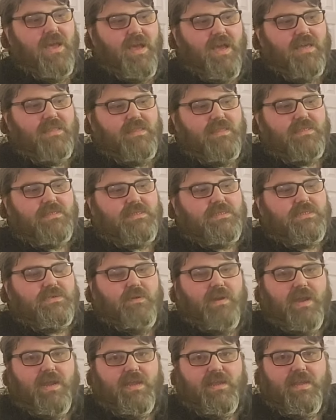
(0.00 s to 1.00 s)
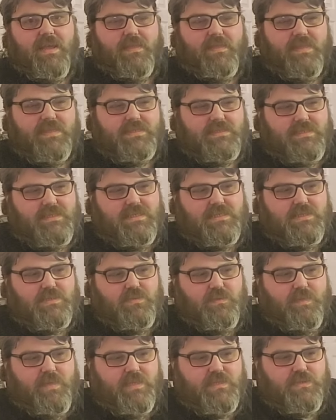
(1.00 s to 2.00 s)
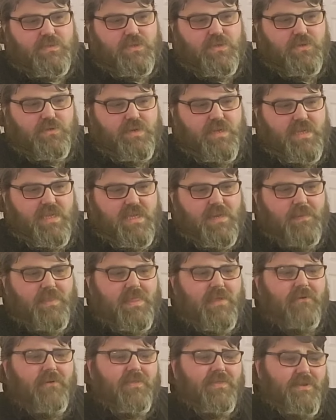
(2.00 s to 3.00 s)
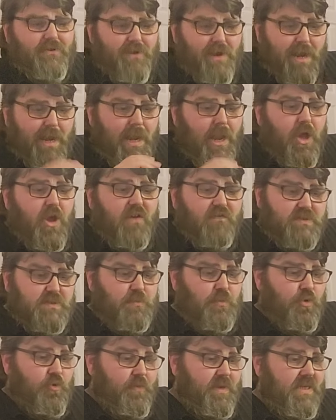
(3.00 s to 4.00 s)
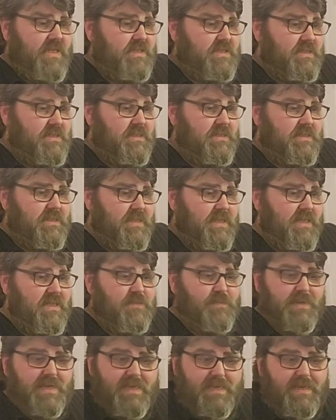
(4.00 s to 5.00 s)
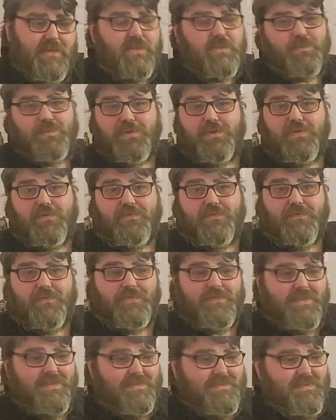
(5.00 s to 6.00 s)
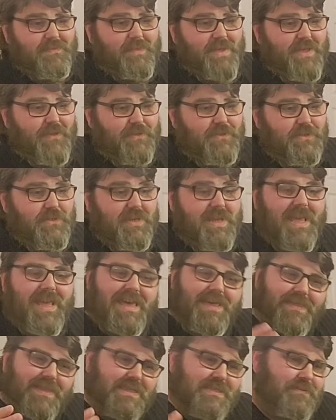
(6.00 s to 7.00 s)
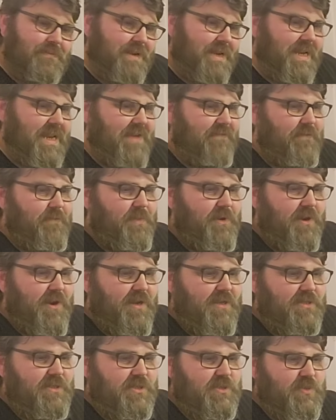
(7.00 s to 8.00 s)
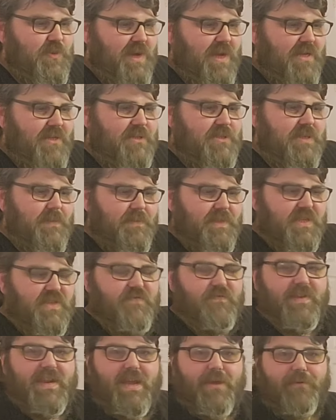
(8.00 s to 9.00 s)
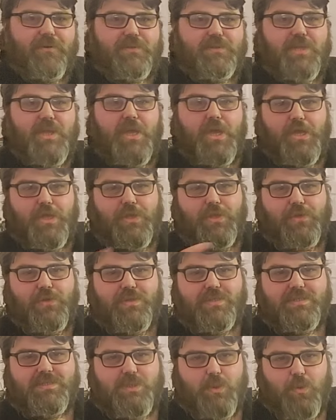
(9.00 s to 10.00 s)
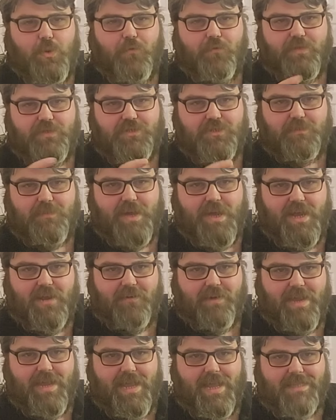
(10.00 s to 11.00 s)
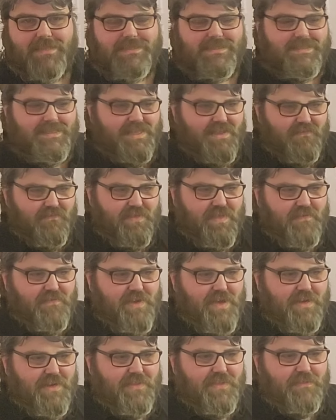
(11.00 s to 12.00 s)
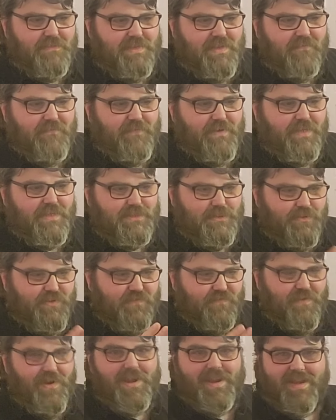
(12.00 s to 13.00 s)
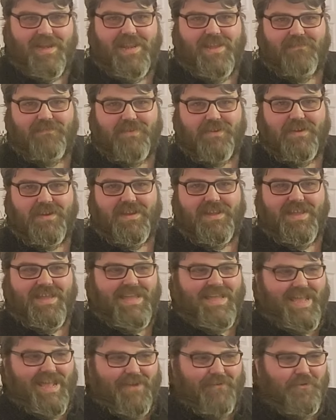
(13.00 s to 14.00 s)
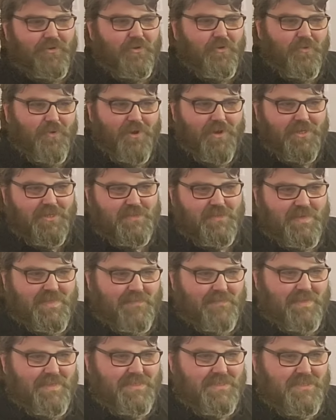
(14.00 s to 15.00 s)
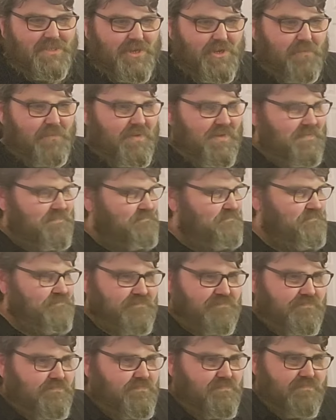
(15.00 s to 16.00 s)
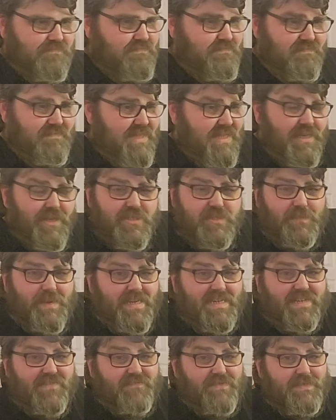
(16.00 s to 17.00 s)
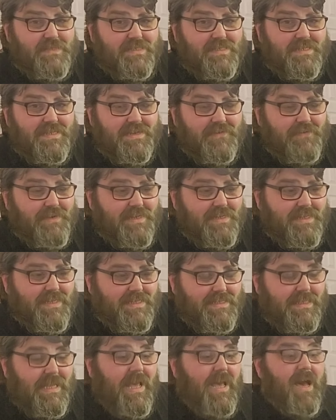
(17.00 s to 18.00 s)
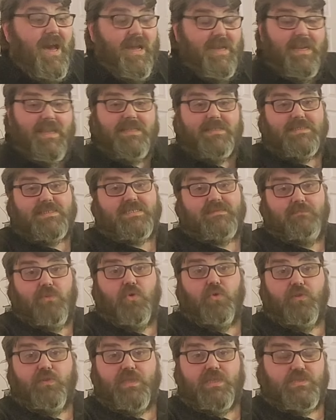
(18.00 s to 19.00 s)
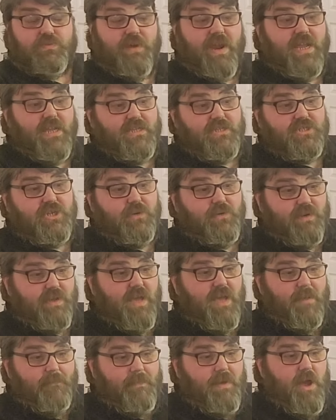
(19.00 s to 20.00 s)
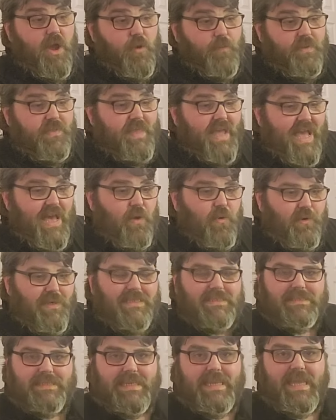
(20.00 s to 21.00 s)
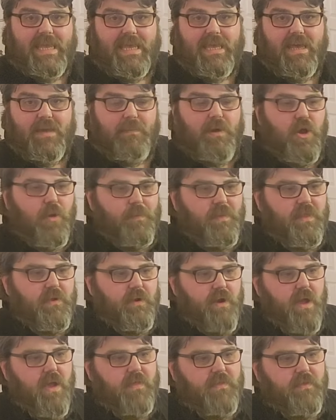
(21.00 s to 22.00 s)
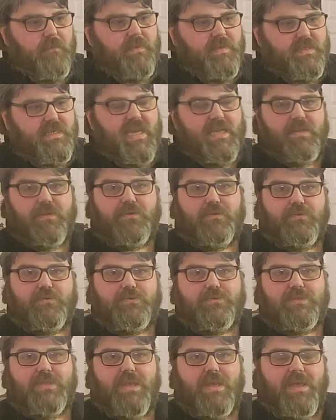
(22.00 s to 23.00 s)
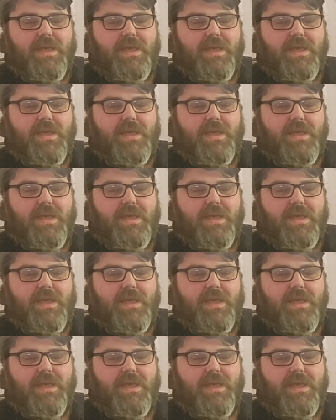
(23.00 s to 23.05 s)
I think this is great, and this is one of those unique. I mean, there are a lot of small pieces to this, but it looks beautiful. The pale's good. There's some clever parts as well. Some of these flowers you can see were originally pirate hats, and they've coloured them differently. So it's very clever how it all works and where the bits go. But it looks magnificent. It really does. I'd like to see more in this range. I'm hoping the owl isn't it. I'm hoping there are other botanicals.